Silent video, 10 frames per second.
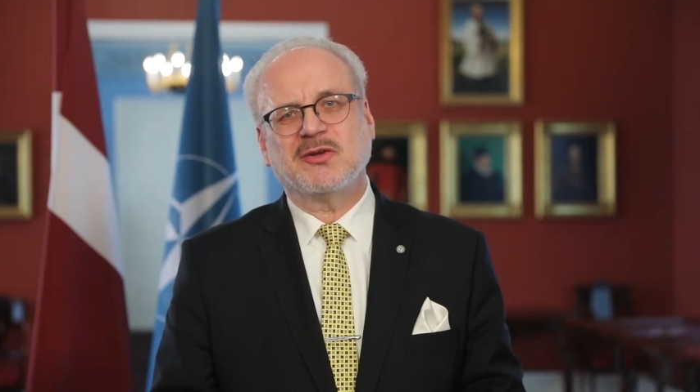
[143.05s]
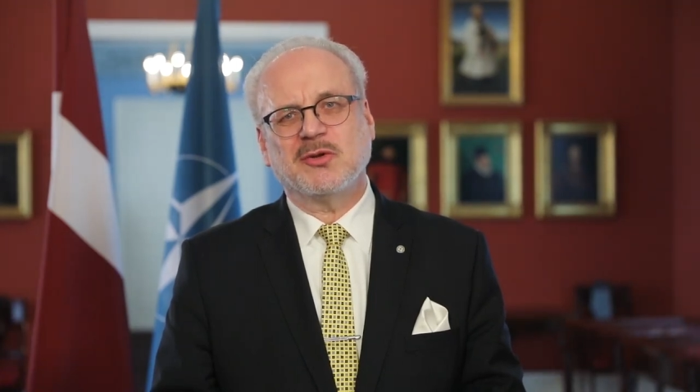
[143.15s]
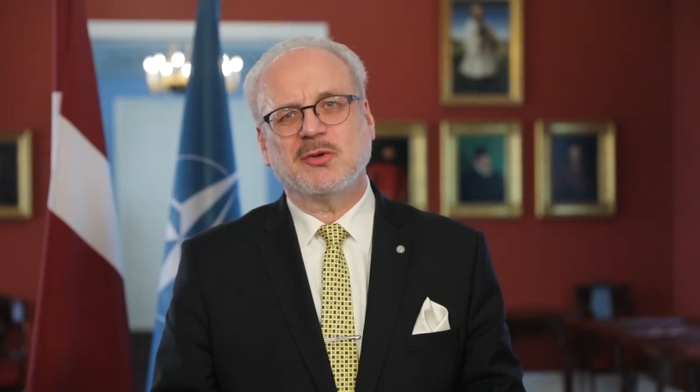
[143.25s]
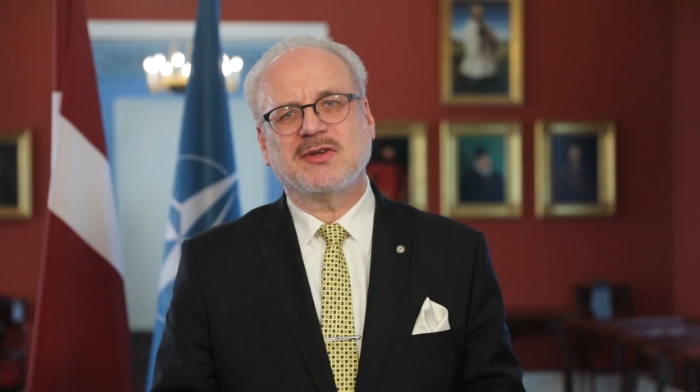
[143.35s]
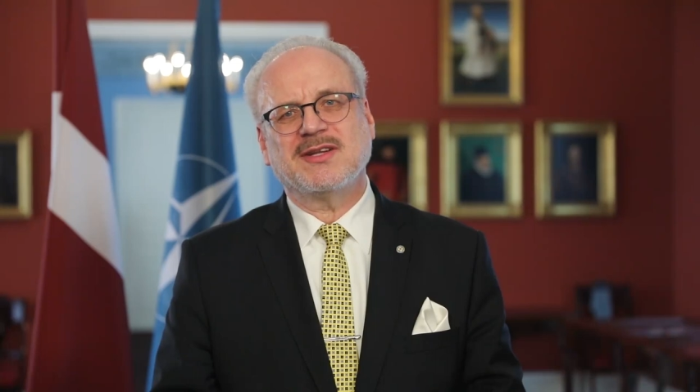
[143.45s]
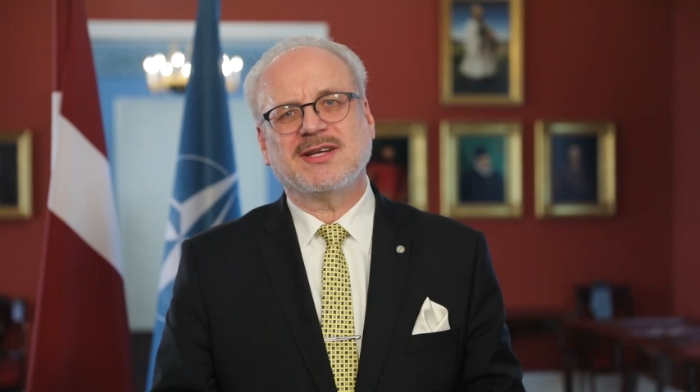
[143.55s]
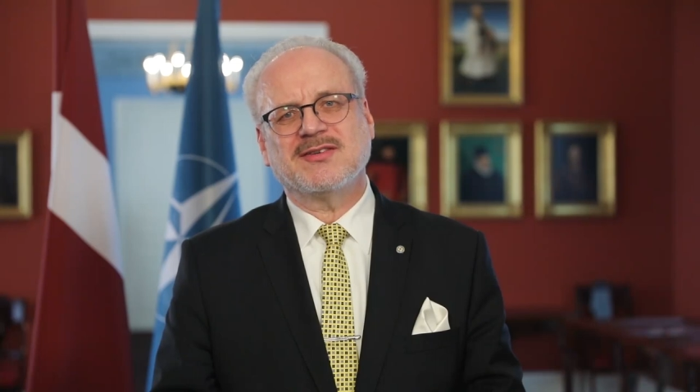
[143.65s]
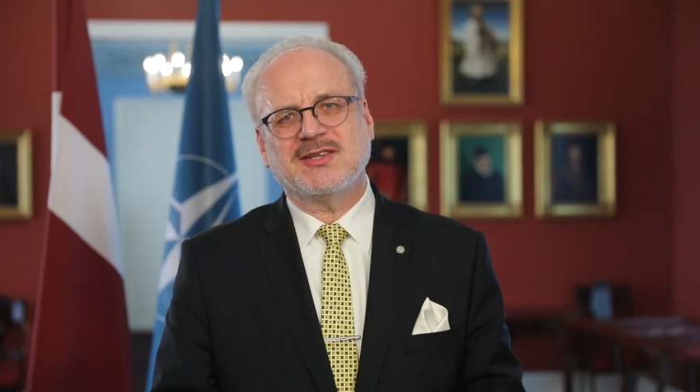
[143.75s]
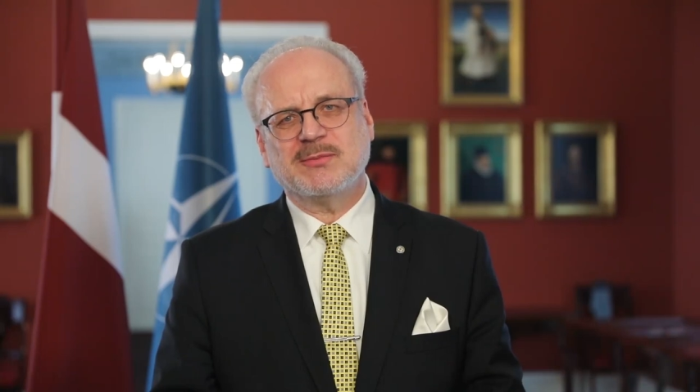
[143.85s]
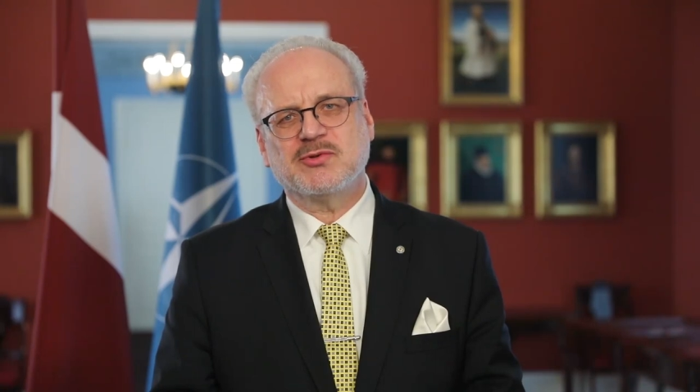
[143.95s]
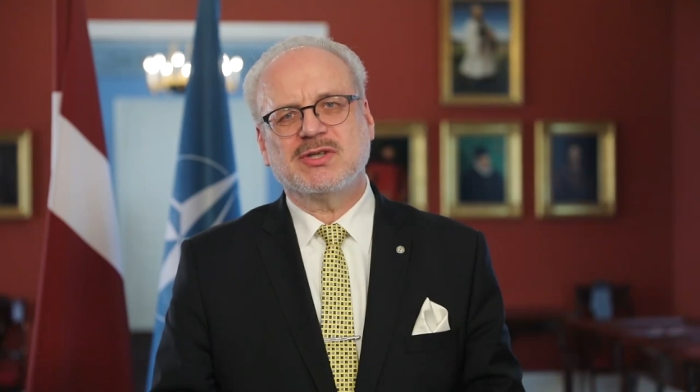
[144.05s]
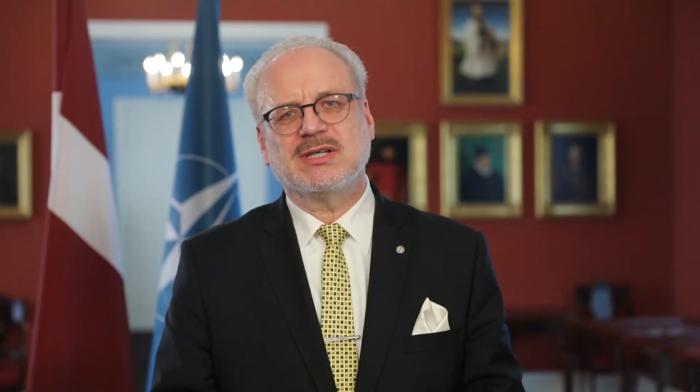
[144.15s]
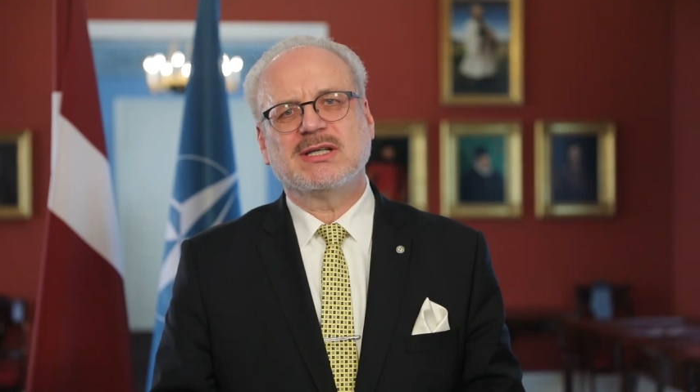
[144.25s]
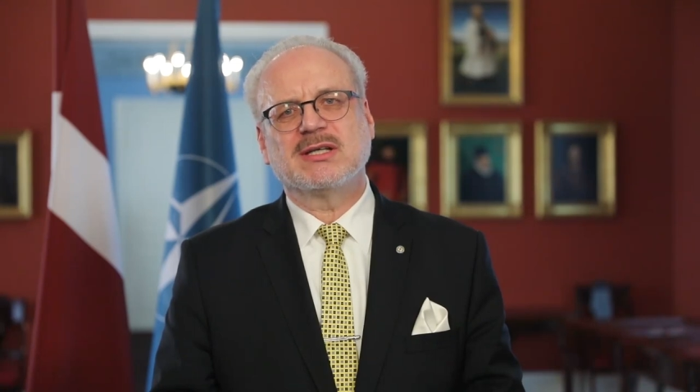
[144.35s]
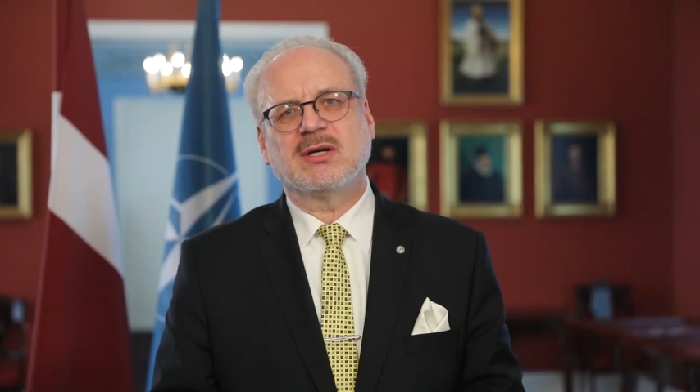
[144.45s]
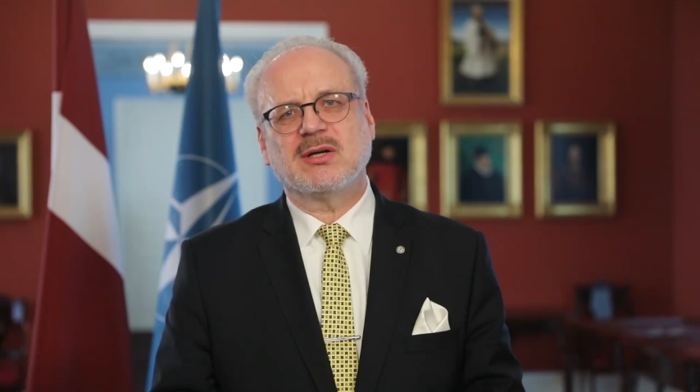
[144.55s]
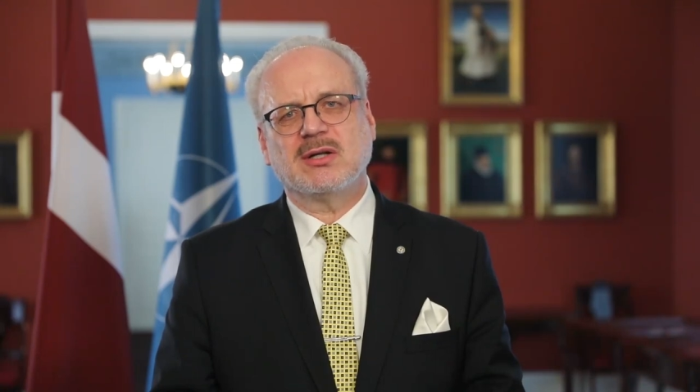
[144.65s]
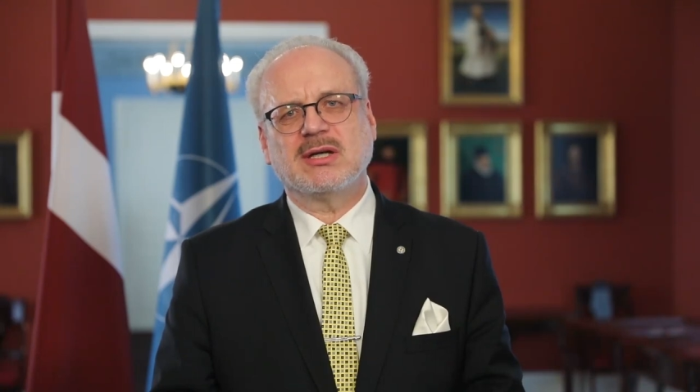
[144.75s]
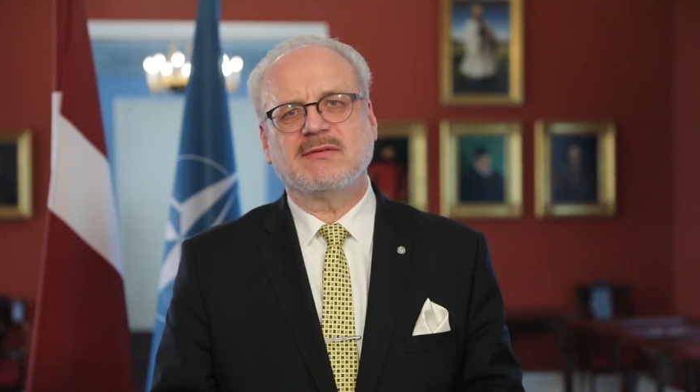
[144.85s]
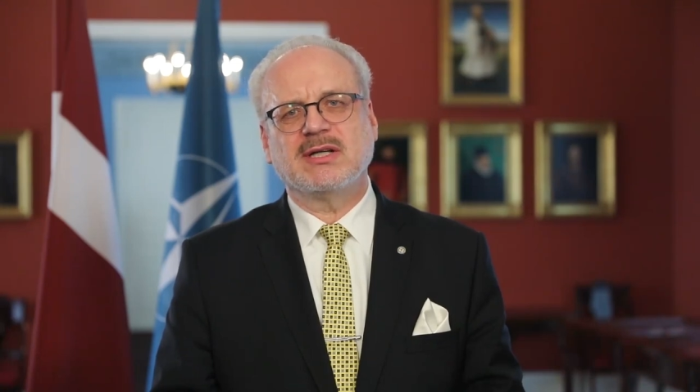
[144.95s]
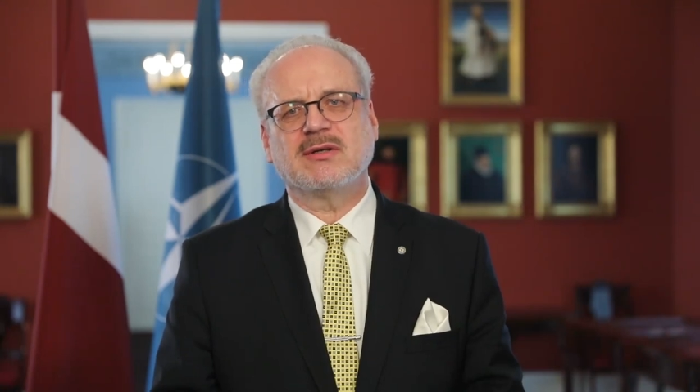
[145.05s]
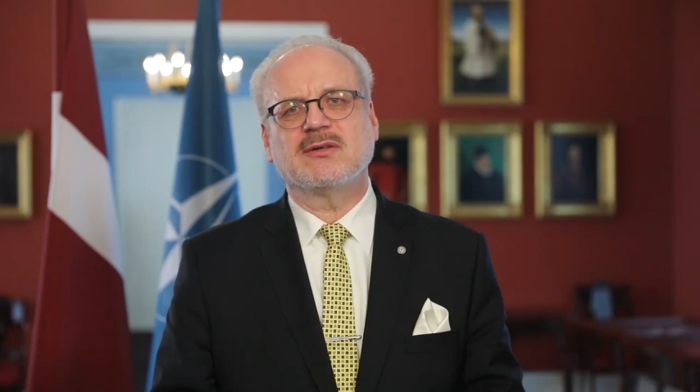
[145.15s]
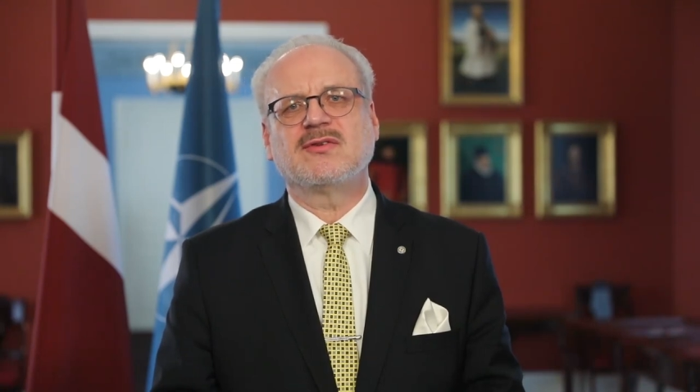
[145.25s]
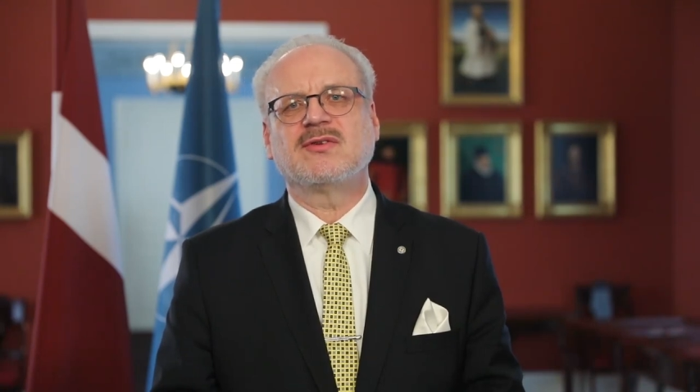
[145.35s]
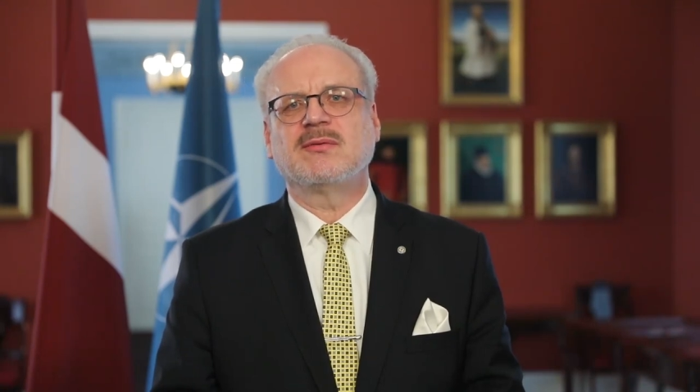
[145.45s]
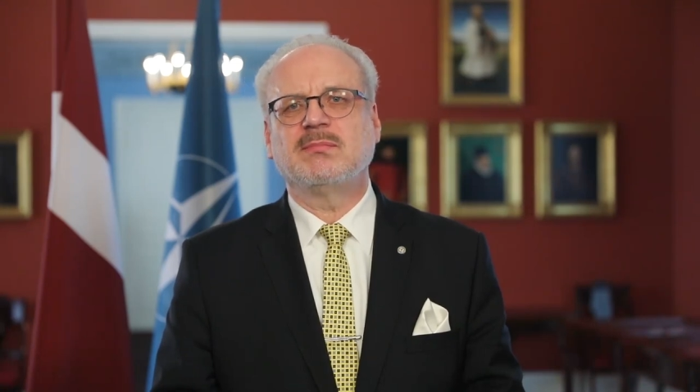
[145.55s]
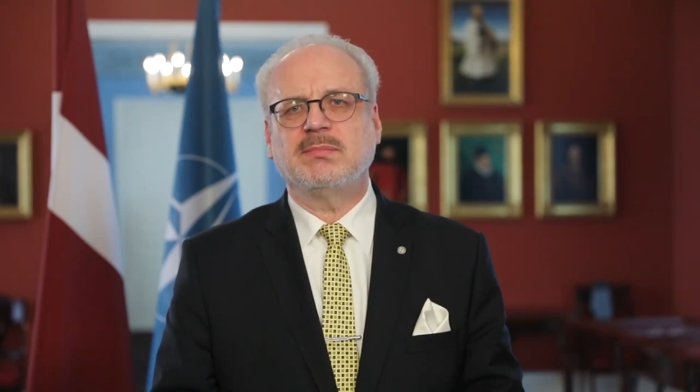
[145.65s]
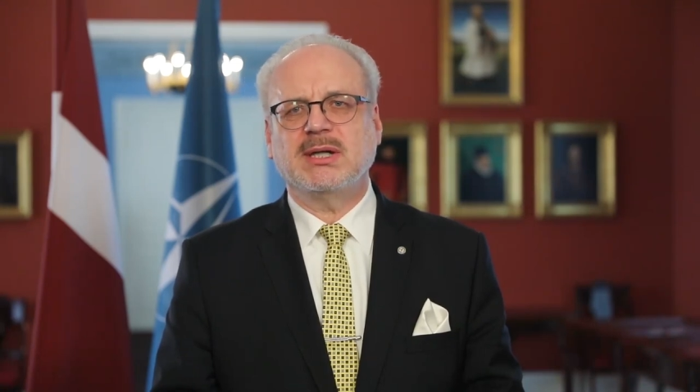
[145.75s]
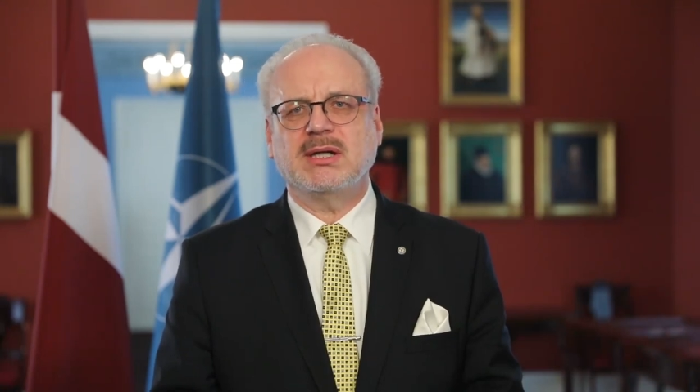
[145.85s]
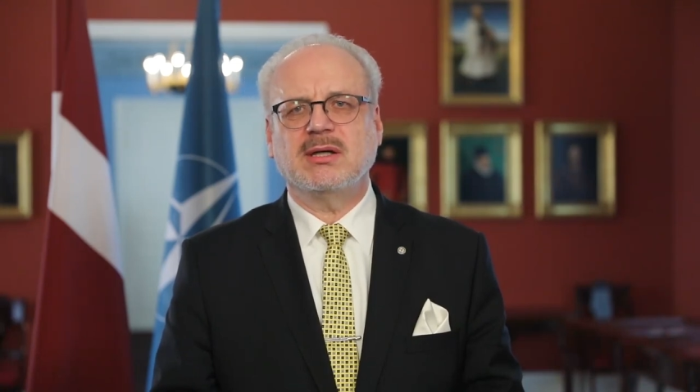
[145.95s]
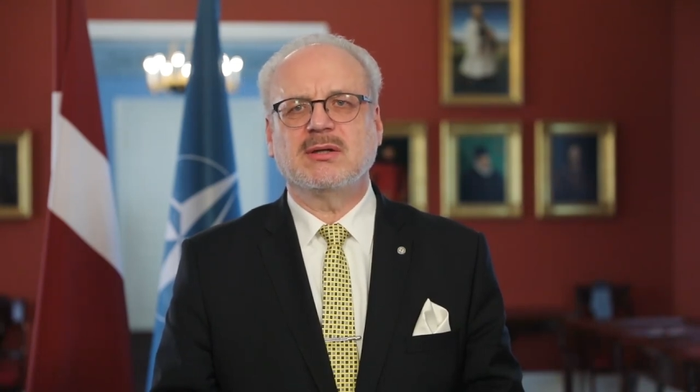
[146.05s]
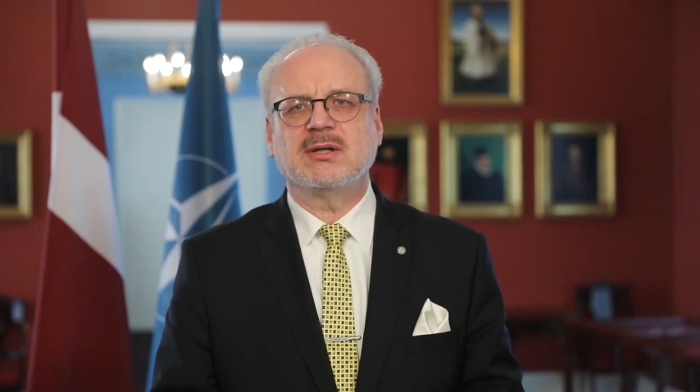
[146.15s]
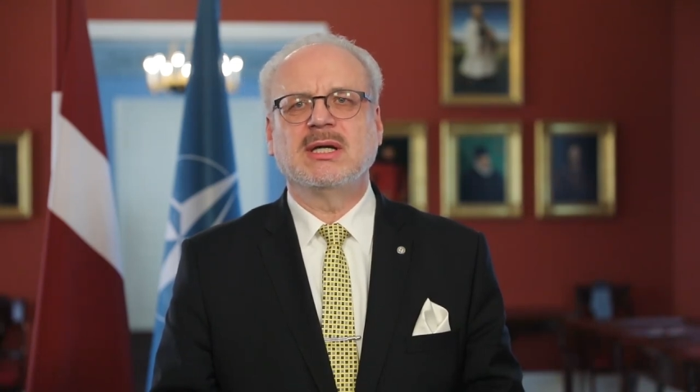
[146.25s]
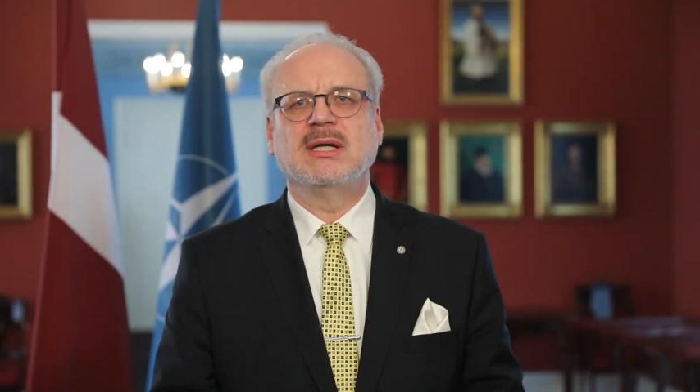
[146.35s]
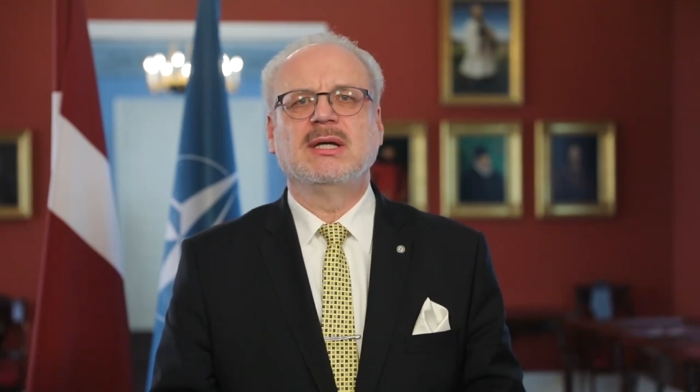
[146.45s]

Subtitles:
through this exceptional coronavirus period,